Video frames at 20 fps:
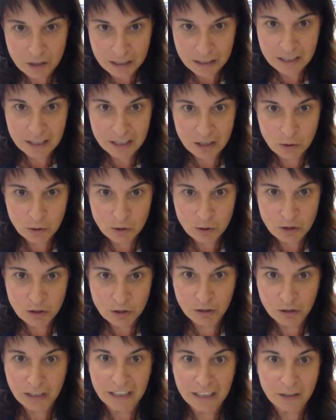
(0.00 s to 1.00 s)

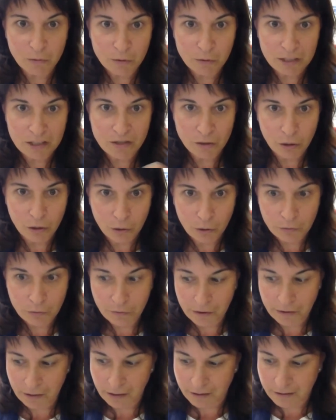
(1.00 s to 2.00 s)
institution in which all of
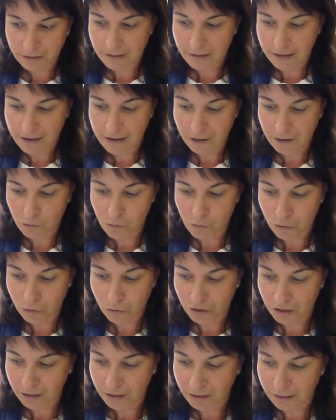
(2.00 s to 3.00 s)
the things they are
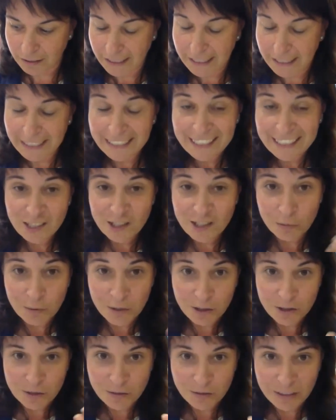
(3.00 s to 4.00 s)
working. So
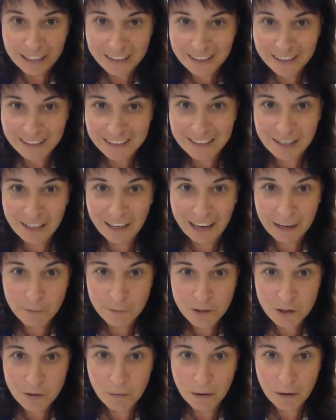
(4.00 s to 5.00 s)
because of that, it
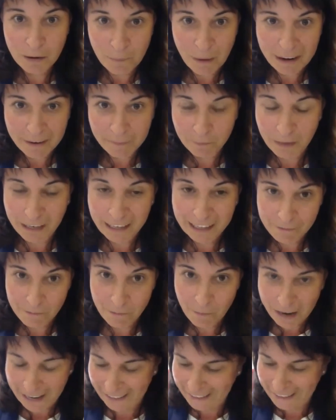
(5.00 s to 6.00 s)
came to my
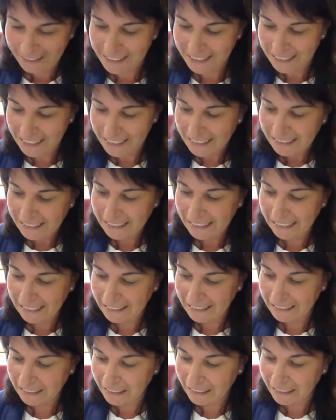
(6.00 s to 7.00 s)
mind
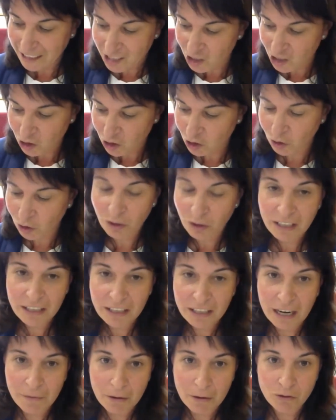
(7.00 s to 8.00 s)
that it is not only
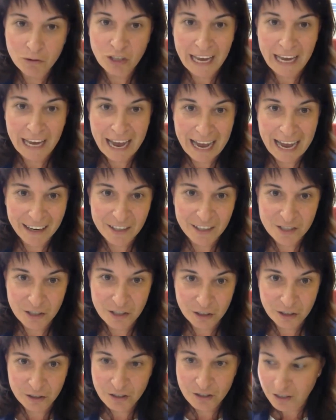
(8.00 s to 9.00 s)
about the
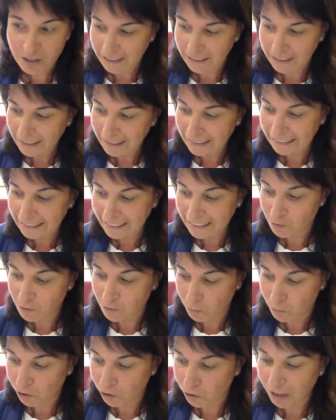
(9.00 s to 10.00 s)
actions, it is
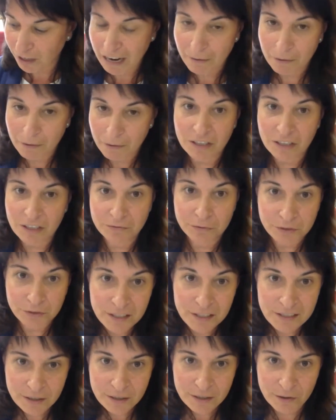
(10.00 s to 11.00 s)
more about the
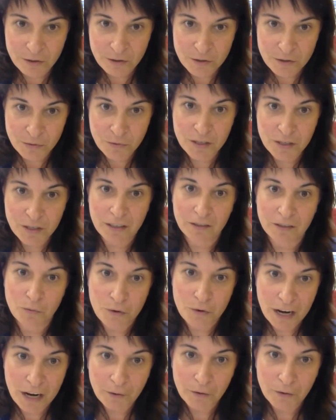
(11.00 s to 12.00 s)
reasons. When
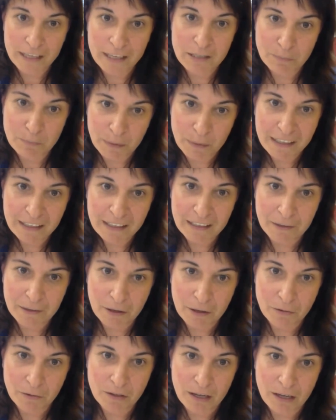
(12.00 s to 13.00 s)
we are speaking
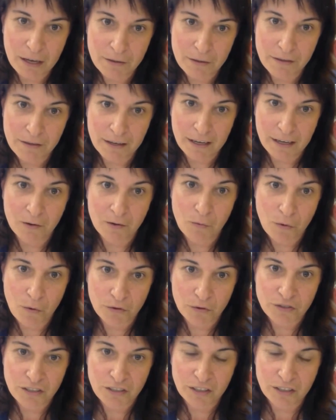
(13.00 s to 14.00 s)
about ethical
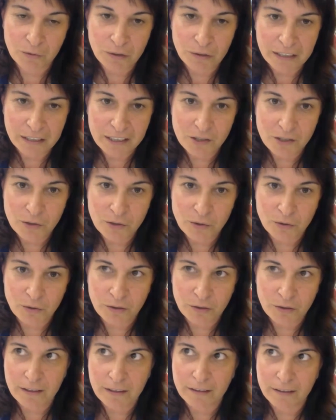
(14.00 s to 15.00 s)
washing, we need to